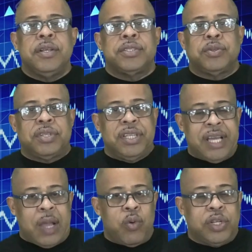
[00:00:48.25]
so
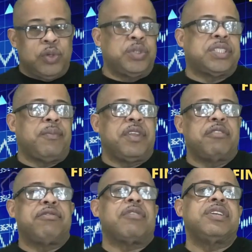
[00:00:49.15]
today I want to do
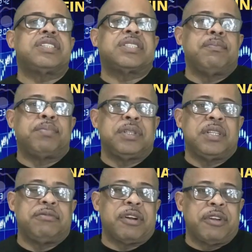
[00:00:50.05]
something very simple
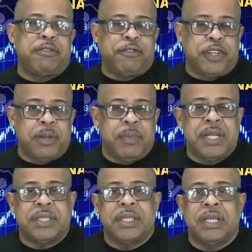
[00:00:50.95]
and very
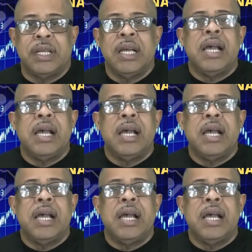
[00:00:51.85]
fundamental